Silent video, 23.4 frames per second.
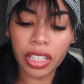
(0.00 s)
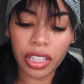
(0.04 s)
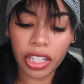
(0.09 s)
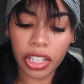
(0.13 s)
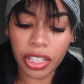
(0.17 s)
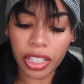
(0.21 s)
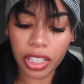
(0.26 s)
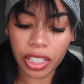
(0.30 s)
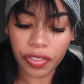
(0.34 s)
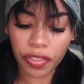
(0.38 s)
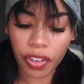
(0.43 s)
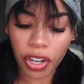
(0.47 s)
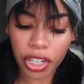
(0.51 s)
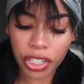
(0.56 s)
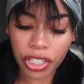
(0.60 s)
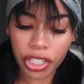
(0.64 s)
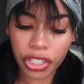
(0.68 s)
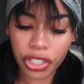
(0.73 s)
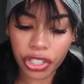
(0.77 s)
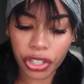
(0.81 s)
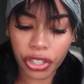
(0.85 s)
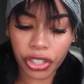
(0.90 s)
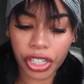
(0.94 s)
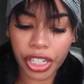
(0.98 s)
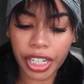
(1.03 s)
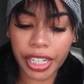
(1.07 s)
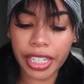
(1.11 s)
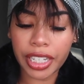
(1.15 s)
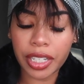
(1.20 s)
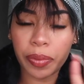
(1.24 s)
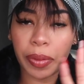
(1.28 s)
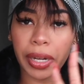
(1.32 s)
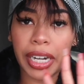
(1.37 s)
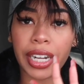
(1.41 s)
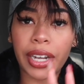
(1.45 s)
They're these frosted sugar
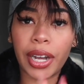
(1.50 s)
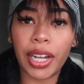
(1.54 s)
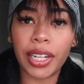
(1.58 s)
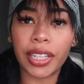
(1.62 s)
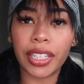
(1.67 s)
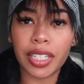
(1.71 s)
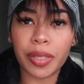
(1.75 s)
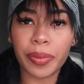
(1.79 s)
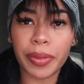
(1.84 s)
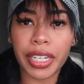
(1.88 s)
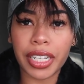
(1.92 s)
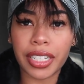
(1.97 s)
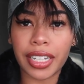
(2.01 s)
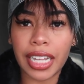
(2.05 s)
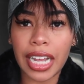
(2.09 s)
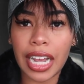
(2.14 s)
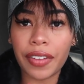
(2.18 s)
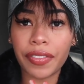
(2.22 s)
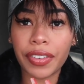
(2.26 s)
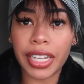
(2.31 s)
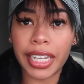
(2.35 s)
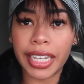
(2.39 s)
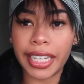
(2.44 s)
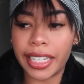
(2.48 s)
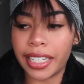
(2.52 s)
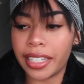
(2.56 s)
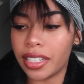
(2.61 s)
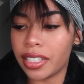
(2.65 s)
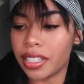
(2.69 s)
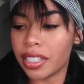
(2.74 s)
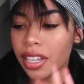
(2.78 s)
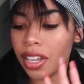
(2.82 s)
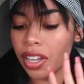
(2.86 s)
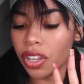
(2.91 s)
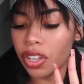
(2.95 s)
cookies, but I got these because they have
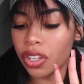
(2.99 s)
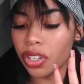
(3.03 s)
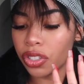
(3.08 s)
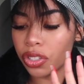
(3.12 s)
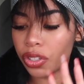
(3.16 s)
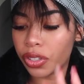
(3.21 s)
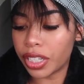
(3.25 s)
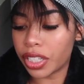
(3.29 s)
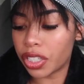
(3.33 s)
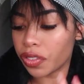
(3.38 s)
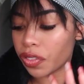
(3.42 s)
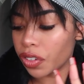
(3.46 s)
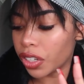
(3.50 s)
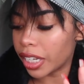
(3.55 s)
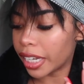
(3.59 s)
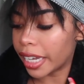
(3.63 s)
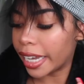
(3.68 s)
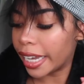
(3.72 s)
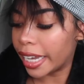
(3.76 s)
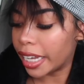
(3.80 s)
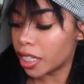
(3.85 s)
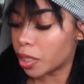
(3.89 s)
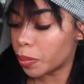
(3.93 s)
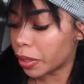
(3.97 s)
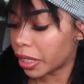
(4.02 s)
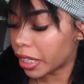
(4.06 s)
kids. So these are for the kids.